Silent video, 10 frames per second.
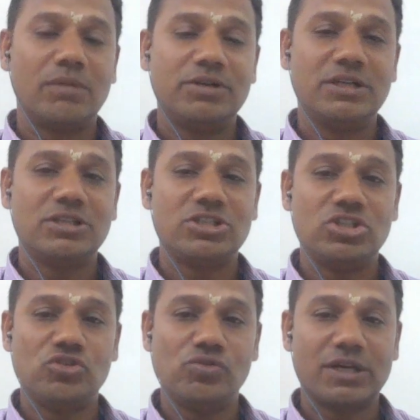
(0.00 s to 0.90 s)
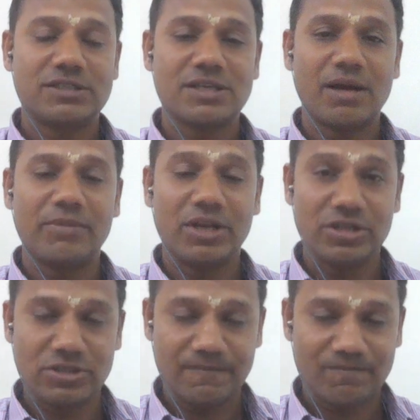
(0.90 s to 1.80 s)
appear in the GTV
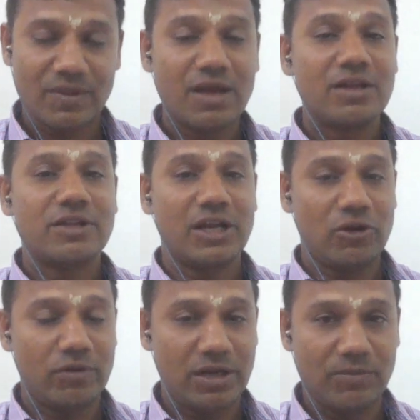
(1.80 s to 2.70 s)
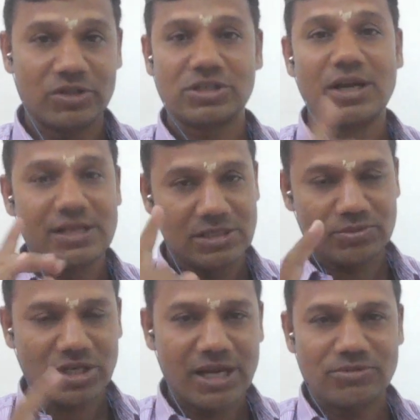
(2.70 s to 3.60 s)
examination. Thank you very much.
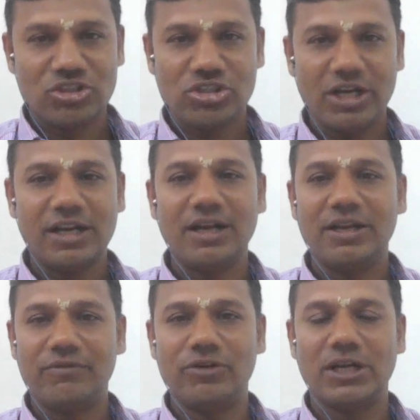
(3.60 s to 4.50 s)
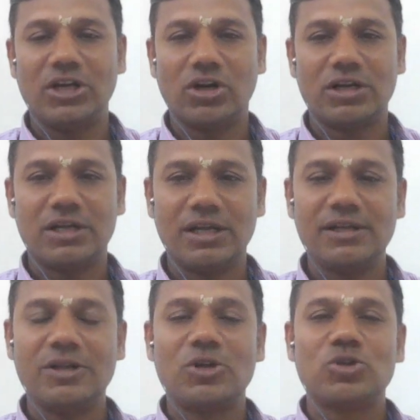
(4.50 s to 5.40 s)
Subscribe the channel if you have not
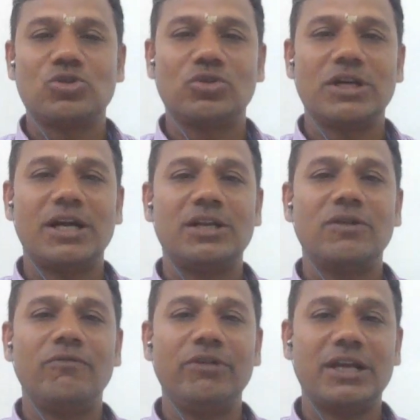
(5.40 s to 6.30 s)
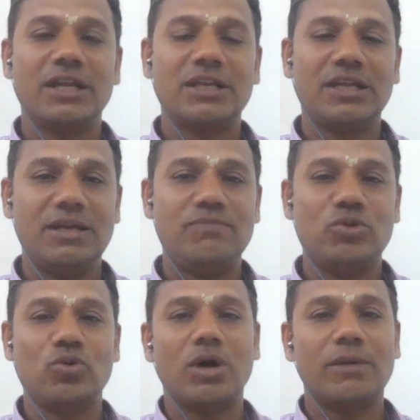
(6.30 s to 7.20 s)
done so that we can keep
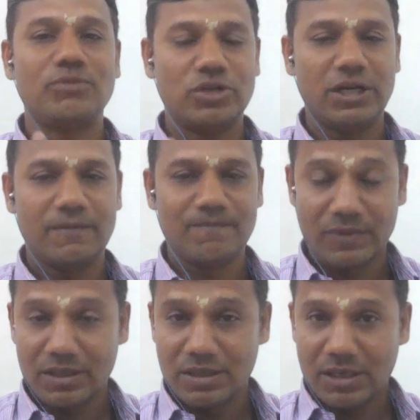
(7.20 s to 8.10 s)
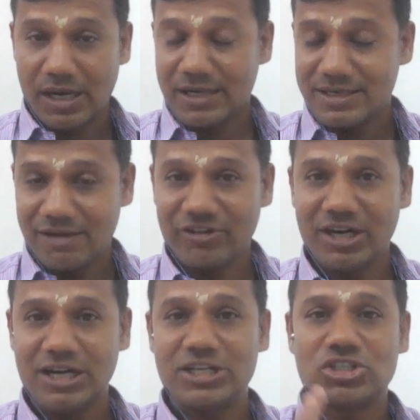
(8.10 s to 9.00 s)
you up to date. And
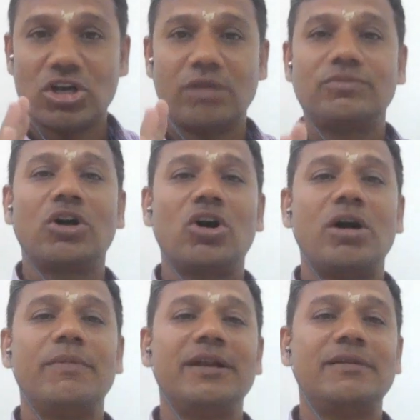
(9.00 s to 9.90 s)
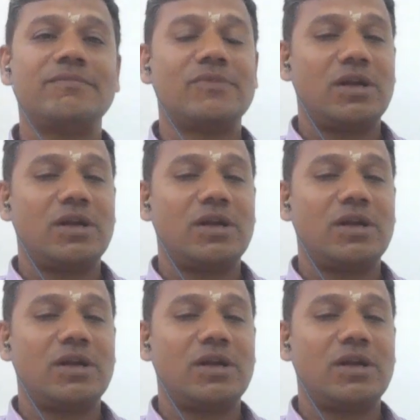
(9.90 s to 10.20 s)
definitely drop the comment,